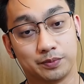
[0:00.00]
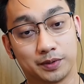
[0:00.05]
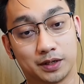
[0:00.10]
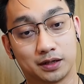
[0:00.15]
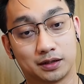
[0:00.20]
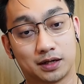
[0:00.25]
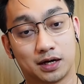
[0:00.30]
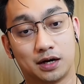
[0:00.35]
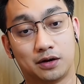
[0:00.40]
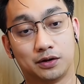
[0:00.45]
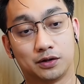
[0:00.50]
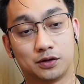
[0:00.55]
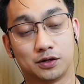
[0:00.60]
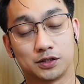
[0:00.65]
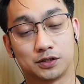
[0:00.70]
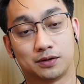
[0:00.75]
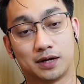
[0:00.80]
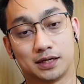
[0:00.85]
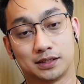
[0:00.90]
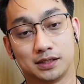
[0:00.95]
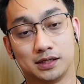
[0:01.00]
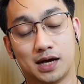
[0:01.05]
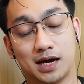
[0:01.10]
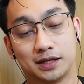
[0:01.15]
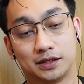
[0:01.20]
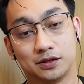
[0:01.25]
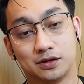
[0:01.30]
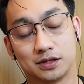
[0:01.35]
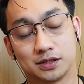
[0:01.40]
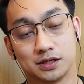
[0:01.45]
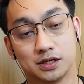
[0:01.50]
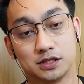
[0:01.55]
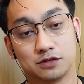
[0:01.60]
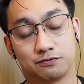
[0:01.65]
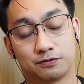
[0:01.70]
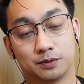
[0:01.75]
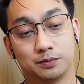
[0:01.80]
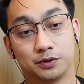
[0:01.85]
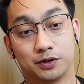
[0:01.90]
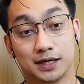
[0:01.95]
from cacao, it also has the antioxidants
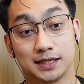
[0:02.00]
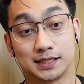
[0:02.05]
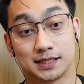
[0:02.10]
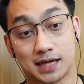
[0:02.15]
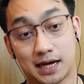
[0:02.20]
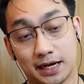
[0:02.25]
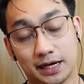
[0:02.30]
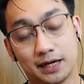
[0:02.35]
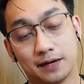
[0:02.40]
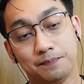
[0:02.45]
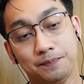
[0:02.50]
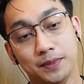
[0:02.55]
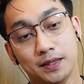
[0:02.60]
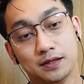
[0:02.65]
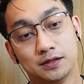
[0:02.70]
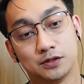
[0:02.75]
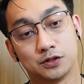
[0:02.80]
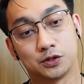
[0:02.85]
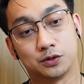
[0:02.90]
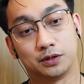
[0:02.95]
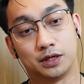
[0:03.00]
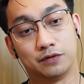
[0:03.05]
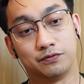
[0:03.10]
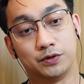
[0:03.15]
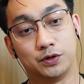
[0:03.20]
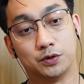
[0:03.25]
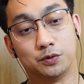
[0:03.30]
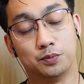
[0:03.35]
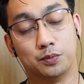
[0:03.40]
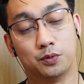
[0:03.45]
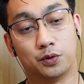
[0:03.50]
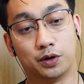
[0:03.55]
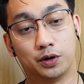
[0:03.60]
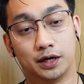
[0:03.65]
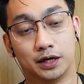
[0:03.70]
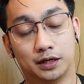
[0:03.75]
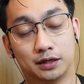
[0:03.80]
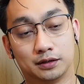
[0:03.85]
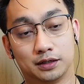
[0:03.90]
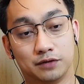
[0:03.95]
from your acai, so giving mm-hmm. you
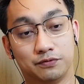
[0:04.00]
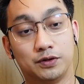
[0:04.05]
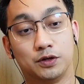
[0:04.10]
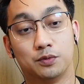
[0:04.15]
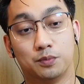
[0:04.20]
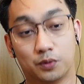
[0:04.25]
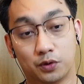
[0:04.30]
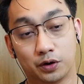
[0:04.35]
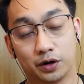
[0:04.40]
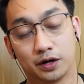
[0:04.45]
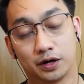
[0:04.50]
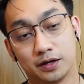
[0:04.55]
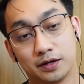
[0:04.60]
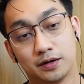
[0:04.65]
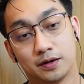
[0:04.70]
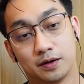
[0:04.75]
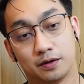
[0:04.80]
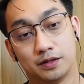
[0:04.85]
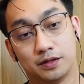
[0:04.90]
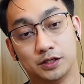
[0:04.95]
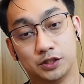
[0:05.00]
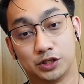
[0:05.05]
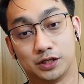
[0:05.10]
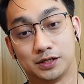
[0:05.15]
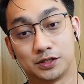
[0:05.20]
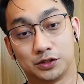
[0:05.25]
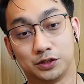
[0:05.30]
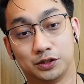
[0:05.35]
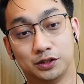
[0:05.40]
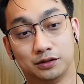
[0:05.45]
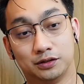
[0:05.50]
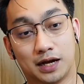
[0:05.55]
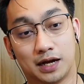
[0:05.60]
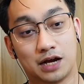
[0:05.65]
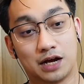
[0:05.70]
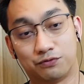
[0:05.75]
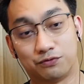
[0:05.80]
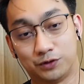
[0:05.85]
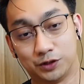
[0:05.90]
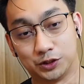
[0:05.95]
more, giving you more than just your
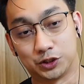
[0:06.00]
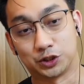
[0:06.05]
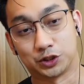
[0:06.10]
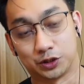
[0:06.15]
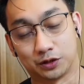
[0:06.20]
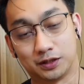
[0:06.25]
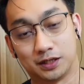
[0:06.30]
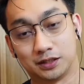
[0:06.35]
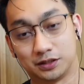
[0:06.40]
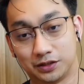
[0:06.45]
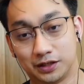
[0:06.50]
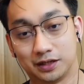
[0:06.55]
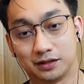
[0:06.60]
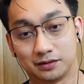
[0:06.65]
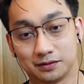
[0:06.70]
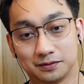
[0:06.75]
average chocolate drink.